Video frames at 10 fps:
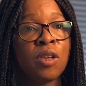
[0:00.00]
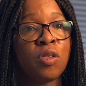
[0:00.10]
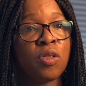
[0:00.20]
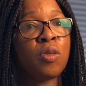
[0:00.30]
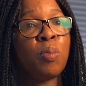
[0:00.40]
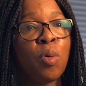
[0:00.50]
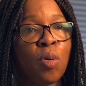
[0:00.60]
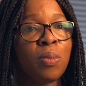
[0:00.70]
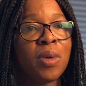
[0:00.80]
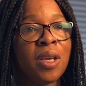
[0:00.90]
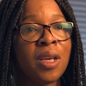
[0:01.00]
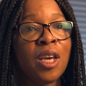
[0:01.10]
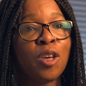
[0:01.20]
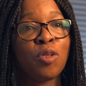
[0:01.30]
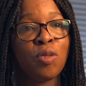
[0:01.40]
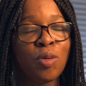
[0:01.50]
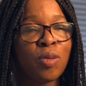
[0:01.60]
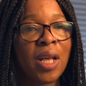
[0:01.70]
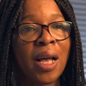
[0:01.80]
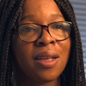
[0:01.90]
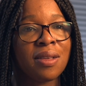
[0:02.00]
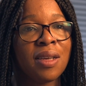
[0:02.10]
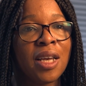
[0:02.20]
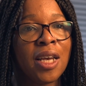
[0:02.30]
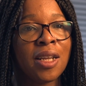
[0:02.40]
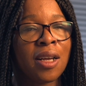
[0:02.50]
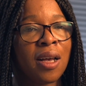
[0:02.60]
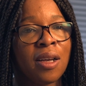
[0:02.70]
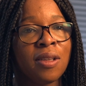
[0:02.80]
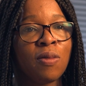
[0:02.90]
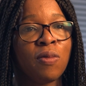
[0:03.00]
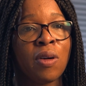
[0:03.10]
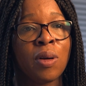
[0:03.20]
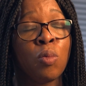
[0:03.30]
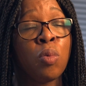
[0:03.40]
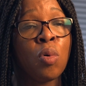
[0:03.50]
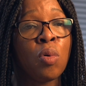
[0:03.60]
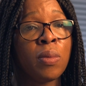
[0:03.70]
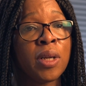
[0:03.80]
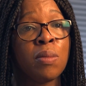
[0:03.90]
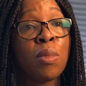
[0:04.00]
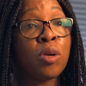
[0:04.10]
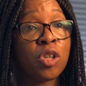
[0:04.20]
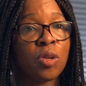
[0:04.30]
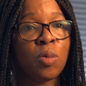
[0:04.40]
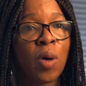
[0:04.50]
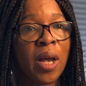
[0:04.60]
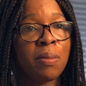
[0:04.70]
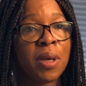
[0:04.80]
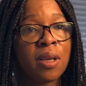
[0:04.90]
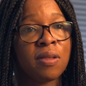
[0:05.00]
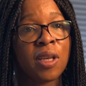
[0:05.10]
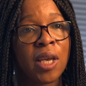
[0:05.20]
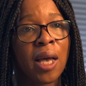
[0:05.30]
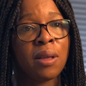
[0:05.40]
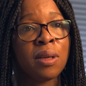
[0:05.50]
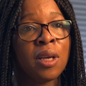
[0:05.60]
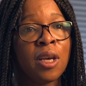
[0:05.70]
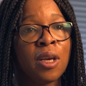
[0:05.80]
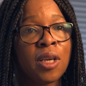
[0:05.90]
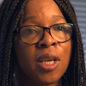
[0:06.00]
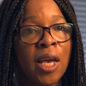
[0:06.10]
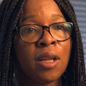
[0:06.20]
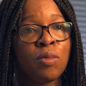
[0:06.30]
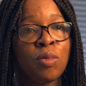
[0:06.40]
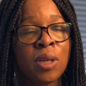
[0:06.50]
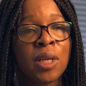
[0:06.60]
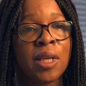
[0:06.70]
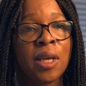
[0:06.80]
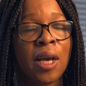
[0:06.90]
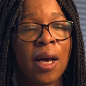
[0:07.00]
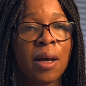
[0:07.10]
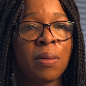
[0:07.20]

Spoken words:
to support me through that in a kind of very warm and emotional way, because it can really